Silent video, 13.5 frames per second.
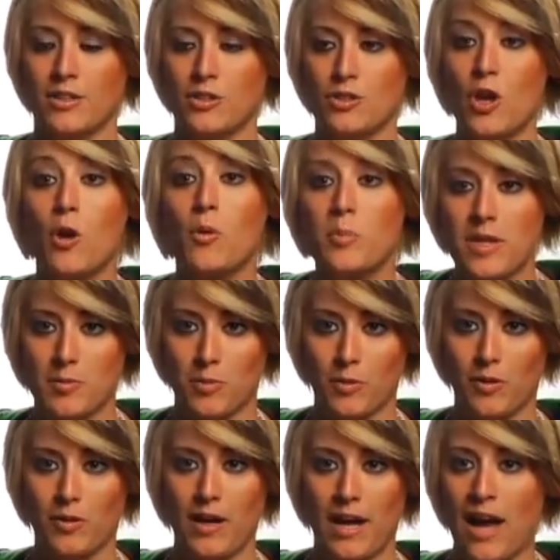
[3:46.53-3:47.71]
show
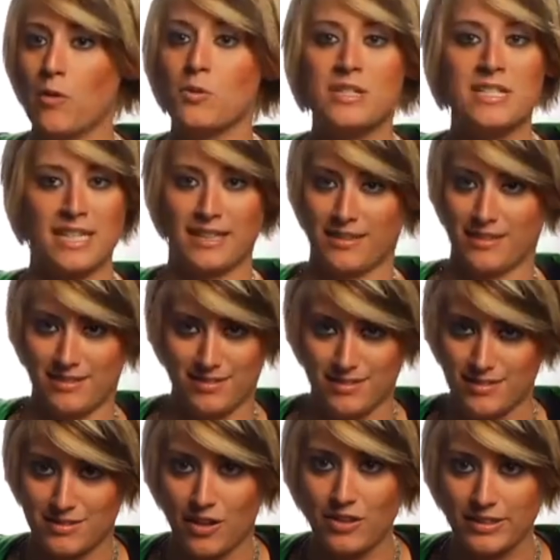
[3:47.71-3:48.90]
people how ridiculous
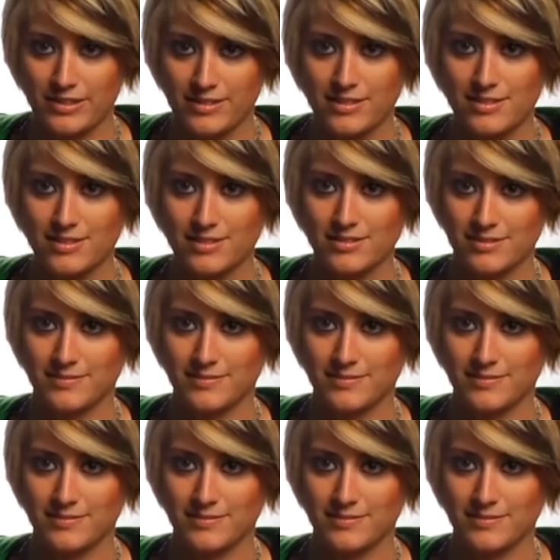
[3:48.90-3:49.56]
this all is.